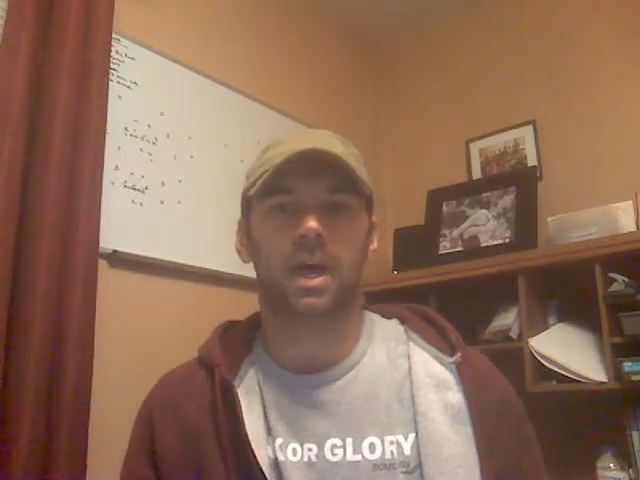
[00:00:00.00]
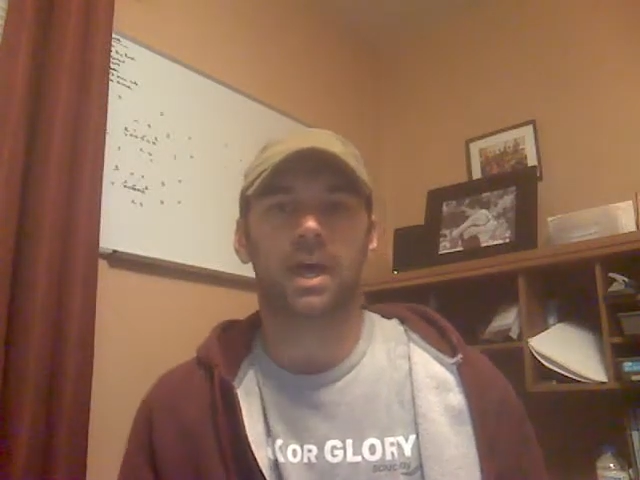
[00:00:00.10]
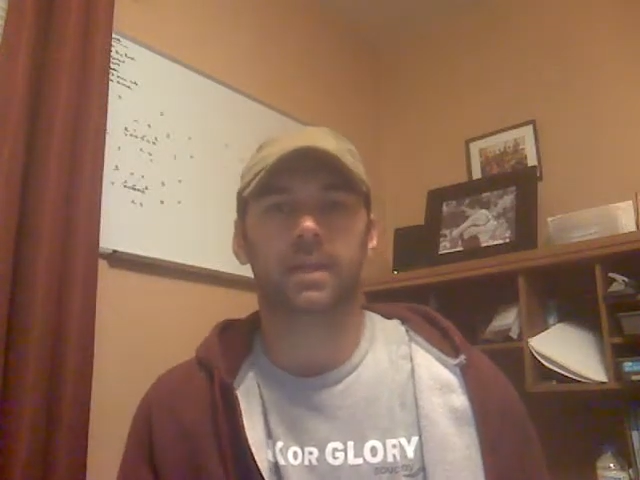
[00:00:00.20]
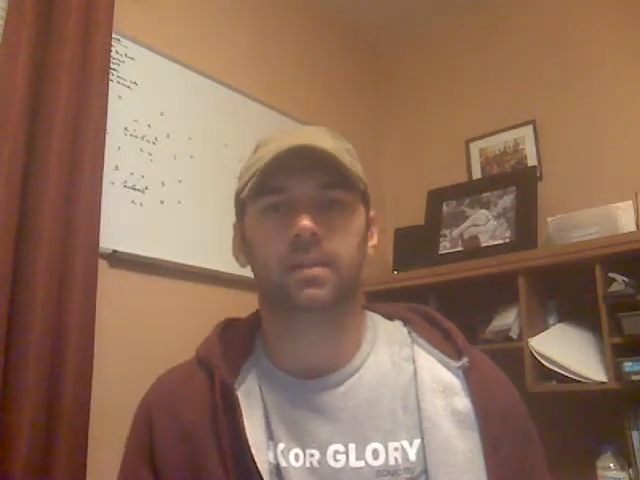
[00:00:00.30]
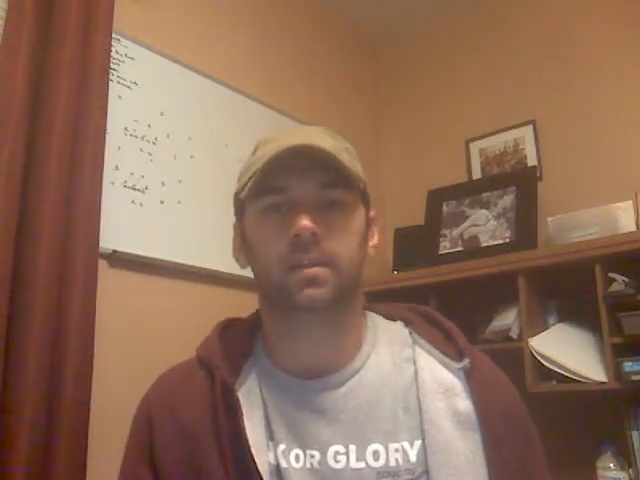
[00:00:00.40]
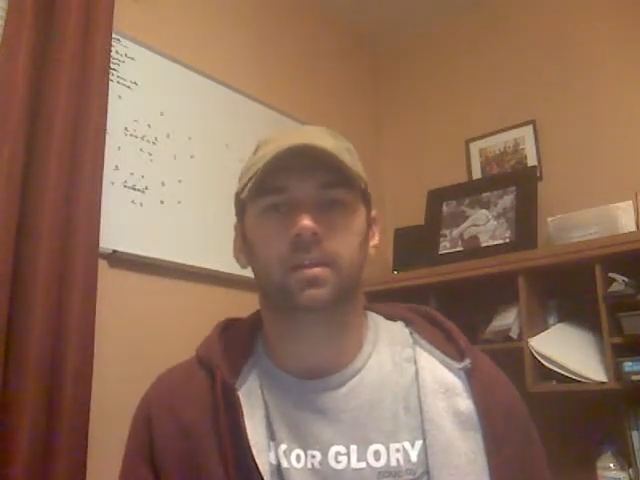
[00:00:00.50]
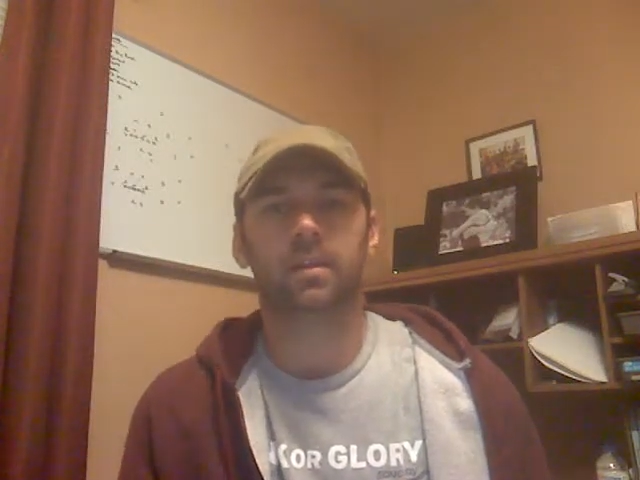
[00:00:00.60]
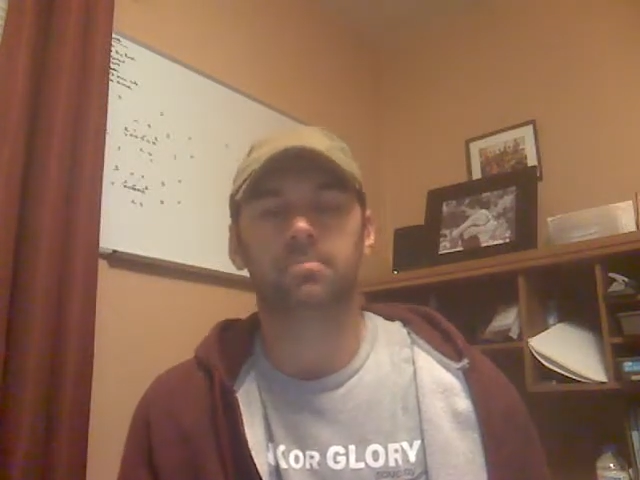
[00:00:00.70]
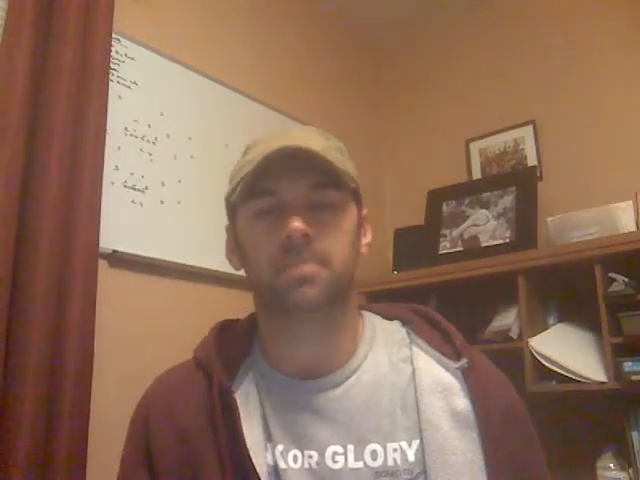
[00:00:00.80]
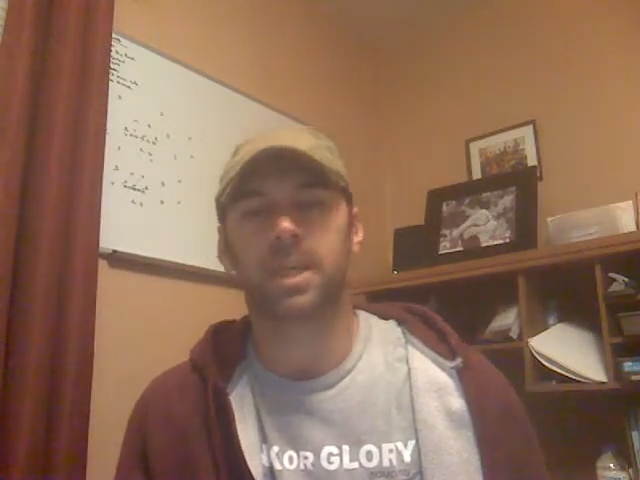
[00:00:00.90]
Hi,
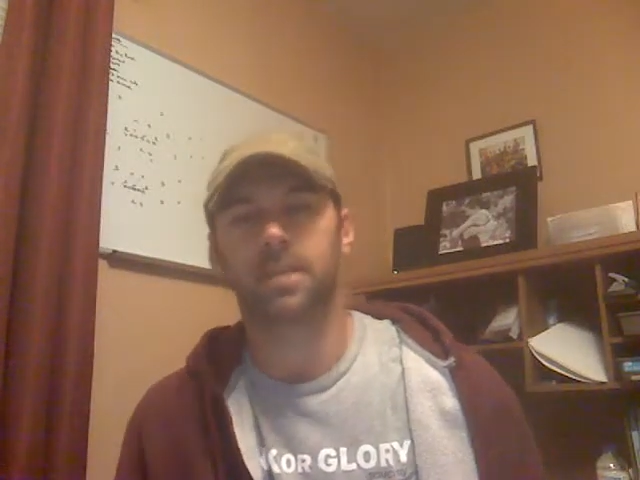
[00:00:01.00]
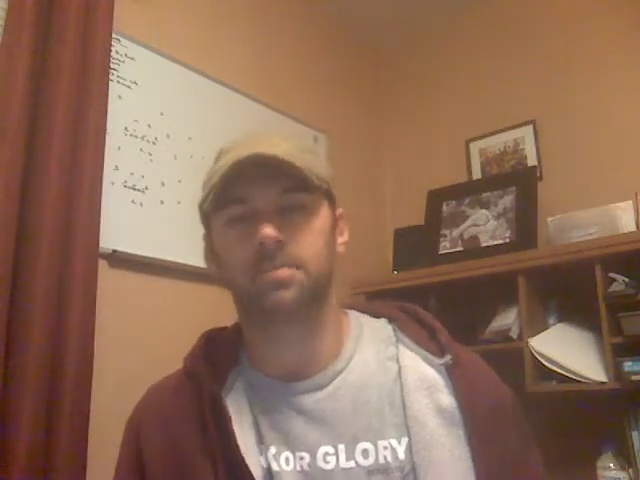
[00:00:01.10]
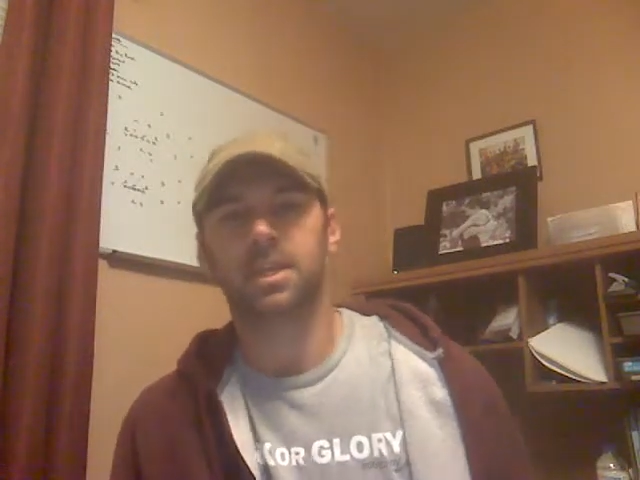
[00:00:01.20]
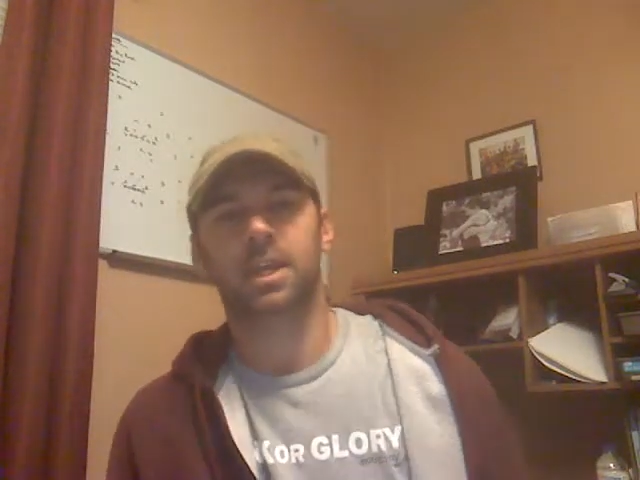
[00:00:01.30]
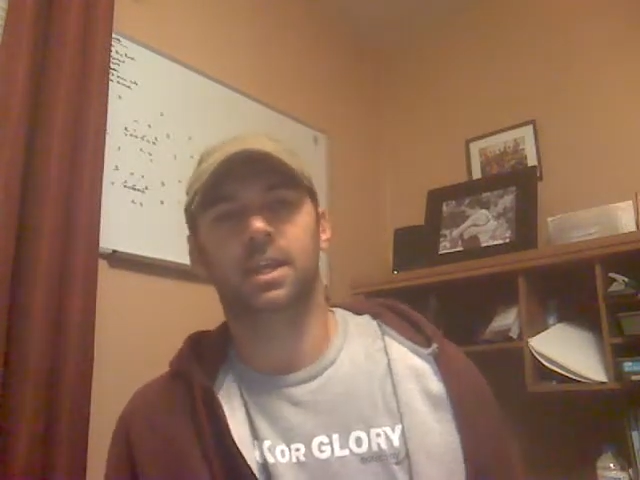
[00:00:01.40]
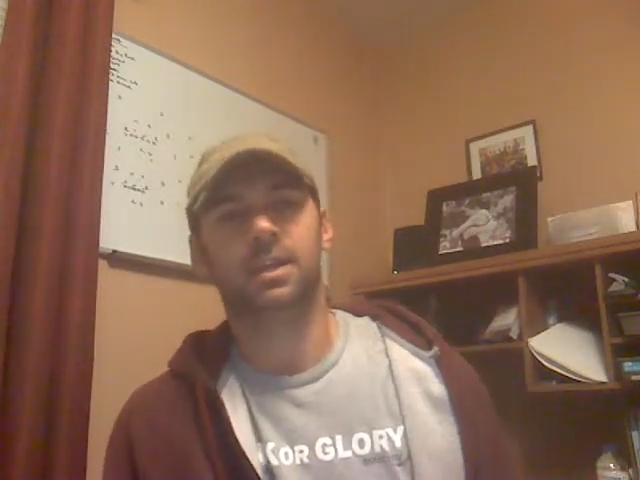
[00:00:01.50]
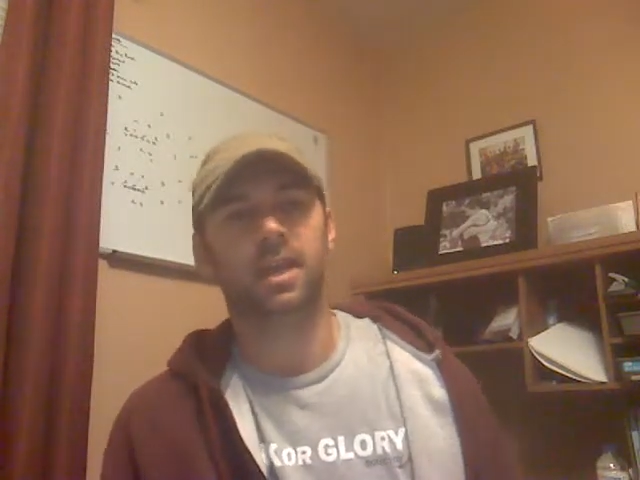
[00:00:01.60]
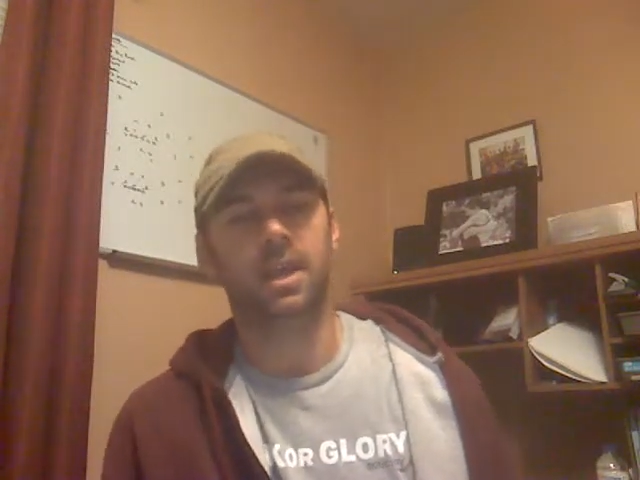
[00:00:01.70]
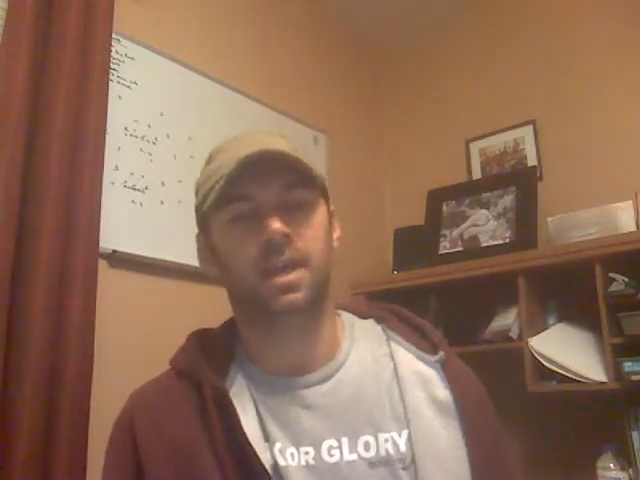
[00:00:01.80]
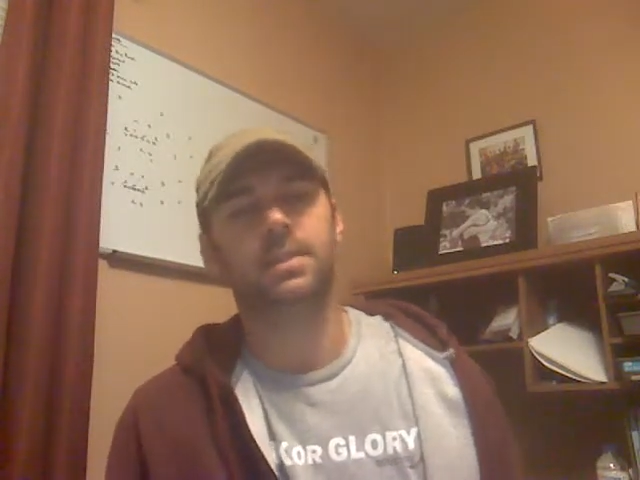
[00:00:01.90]
my name's Keenan
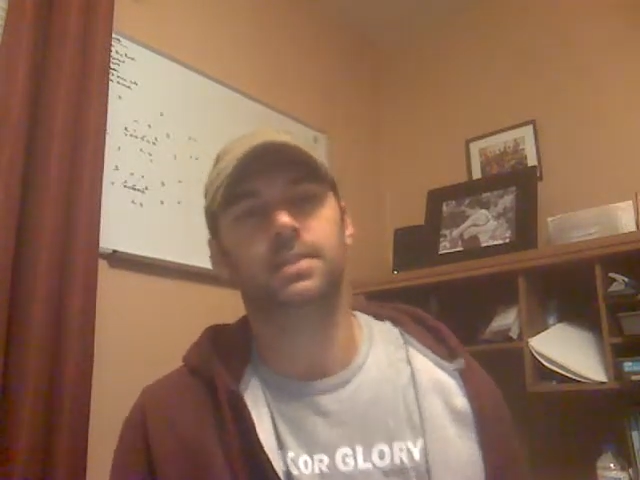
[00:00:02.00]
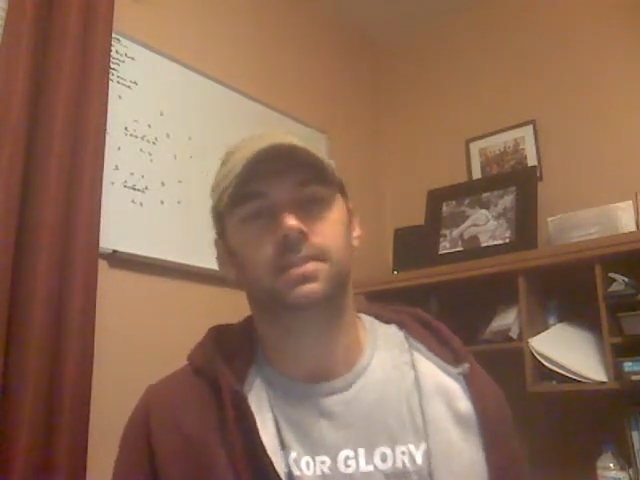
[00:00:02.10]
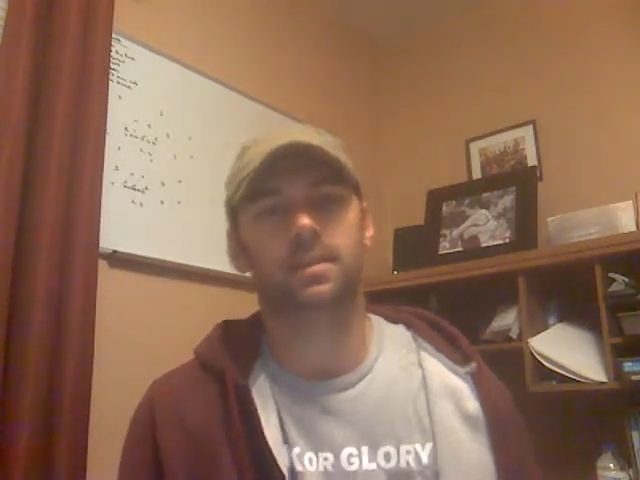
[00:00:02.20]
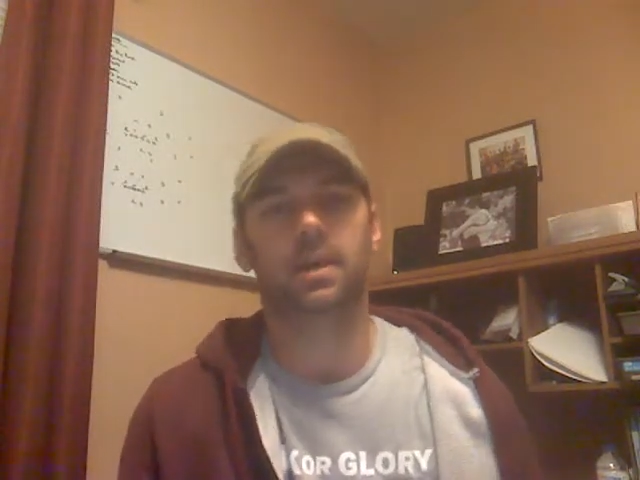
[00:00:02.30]
Gans.